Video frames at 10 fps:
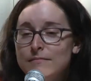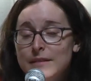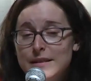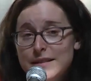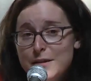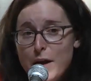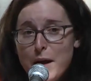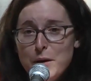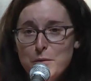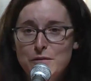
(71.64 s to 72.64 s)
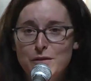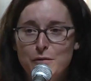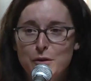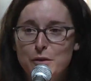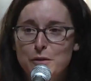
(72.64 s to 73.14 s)
They say, "Rabbi, we've
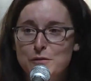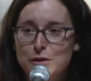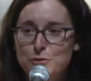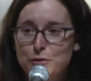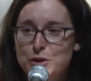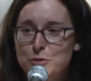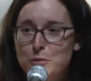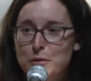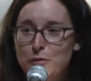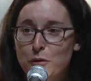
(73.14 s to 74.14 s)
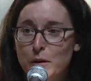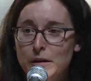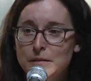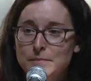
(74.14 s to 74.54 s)
never heard of this ritual before."